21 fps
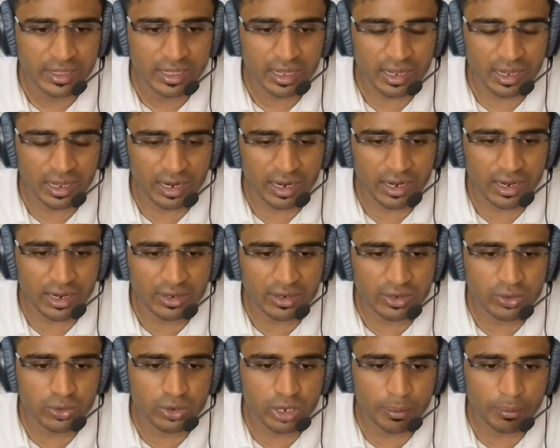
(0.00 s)

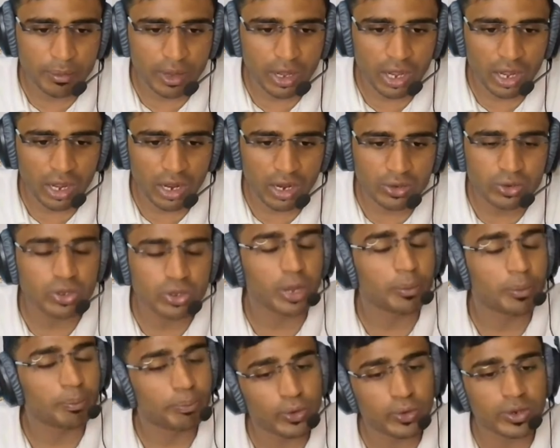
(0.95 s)
to
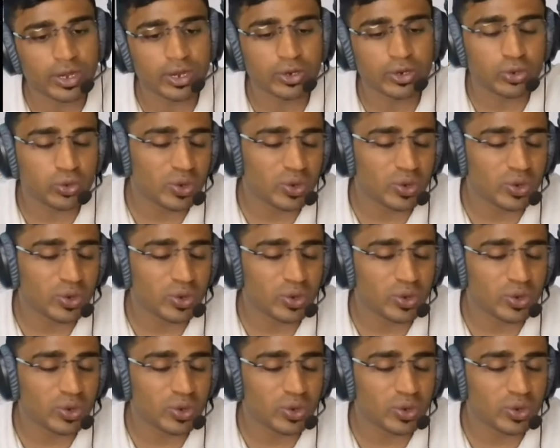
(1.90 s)
compute or to